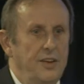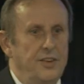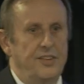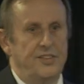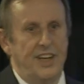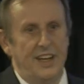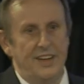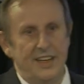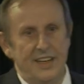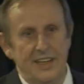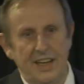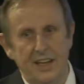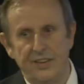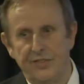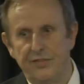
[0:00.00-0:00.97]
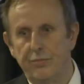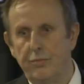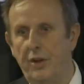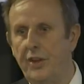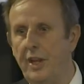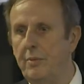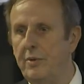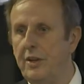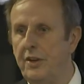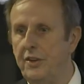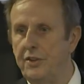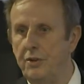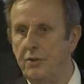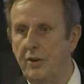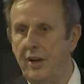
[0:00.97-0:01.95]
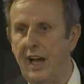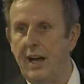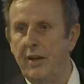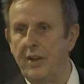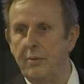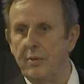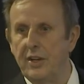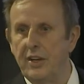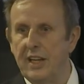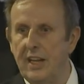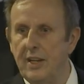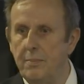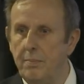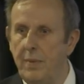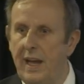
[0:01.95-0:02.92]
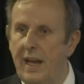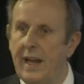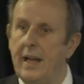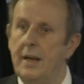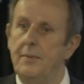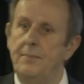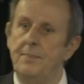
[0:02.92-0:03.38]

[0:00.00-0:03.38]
understanding of what they were going to do or how they were going to get them back.